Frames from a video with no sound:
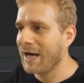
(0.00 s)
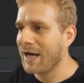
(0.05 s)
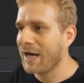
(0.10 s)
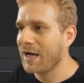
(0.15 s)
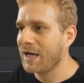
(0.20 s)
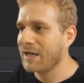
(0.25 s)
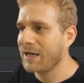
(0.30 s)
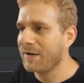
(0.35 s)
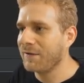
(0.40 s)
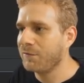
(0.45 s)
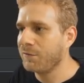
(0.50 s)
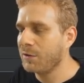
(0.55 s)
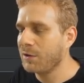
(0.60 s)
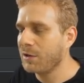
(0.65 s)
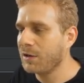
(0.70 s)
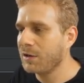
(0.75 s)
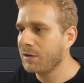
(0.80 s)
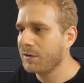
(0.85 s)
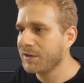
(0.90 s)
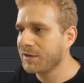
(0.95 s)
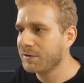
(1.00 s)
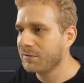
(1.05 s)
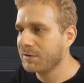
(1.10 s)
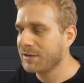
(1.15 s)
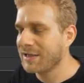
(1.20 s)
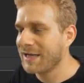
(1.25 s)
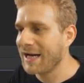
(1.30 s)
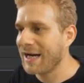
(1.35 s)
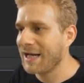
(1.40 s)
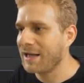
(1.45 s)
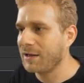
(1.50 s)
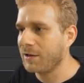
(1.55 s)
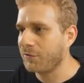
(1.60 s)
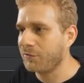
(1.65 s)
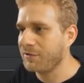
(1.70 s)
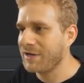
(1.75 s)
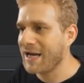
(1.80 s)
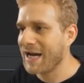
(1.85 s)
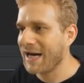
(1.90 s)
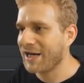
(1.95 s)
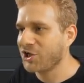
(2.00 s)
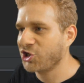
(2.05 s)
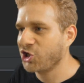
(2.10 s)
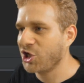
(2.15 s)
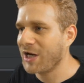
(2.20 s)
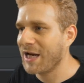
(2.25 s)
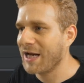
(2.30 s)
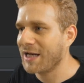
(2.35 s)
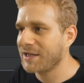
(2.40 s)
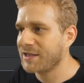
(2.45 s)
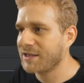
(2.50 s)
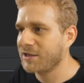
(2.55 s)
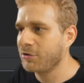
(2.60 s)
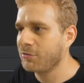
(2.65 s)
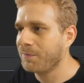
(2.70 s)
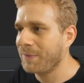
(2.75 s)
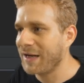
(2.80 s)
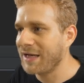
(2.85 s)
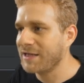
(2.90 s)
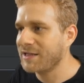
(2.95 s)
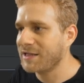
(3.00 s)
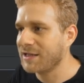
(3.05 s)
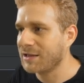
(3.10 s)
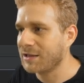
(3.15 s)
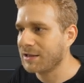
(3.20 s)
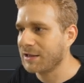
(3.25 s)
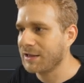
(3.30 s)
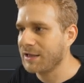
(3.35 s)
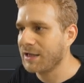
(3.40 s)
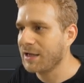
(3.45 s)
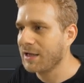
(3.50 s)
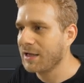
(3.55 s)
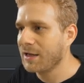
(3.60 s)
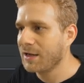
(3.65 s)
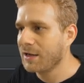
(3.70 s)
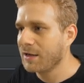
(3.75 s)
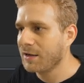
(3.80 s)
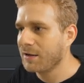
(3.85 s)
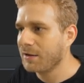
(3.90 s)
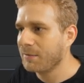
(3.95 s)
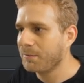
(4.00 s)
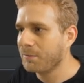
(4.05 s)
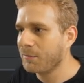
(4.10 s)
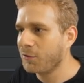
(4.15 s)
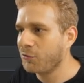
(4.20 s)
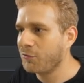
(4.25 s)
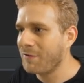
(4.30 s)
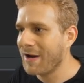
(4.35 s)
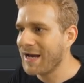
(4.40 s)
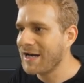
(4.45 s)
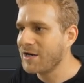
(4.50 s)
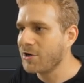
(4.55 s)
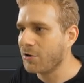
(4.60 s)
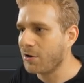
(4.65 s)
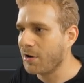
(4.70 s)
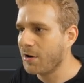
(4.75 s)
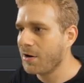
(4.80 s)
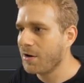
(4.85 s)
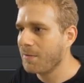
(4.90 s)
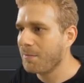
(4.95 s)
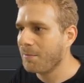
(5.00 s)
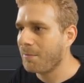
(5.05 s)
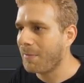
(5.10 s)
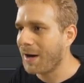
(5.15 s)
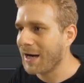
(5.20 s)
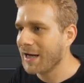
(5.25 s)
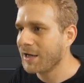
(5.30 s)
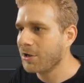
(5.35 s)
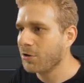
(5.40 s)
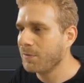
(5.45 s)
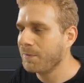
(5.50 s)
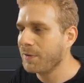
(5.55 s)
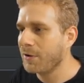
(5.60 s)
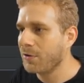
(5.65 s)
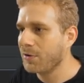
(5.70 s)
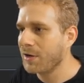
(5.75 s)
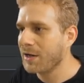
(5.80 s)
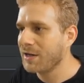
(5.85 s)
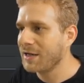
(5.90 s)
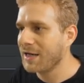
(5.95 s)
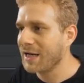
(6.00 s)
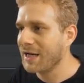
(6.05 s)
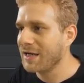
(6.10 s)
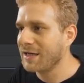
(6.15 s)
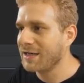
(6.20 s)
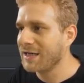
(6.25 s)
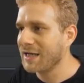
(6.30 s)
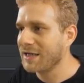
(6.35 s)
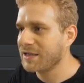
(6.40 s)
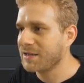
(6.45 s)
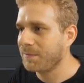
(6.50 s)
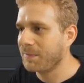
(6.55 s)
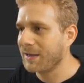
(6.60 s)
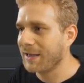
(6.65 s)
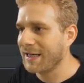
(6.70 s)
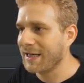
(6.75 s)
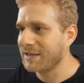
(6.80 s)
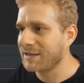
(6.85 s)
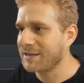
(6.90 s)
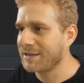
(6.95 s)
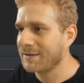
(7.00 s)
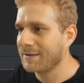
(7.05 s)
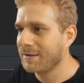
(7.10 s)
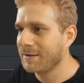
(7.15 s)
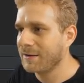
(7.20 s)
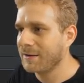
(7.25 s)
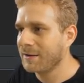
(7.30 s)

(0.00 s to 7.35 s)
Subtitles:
And I will tell ReactJS to basically render my component in this place.